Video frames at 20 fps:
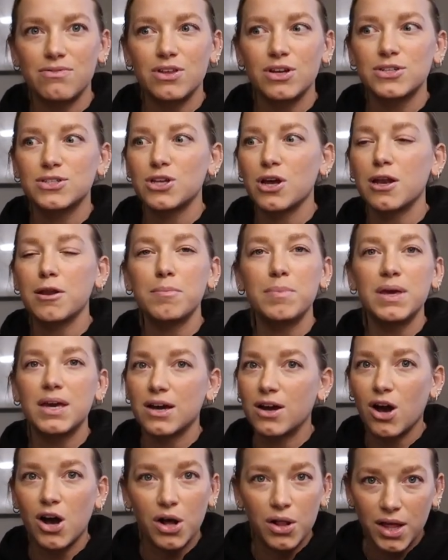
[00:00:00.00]
There's gonna be a
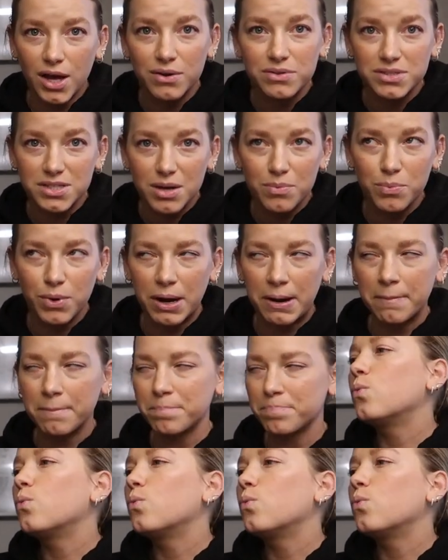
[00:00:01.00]
call out somewhere.